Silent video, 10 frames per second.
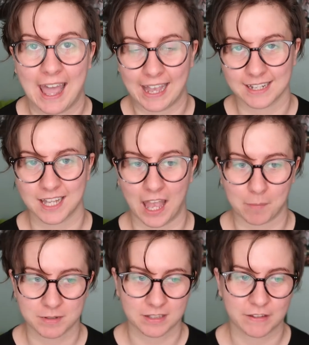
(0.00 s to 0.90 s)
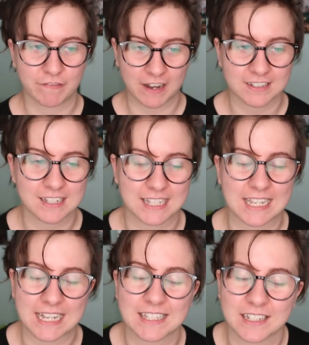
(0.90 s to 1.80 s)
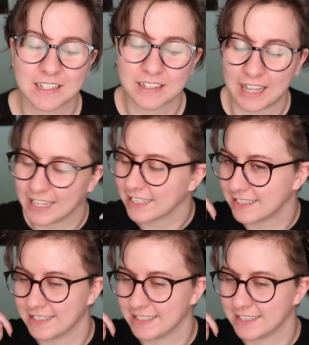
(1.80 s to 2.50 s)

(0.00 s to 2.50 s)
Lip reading: except the fantasy isn't like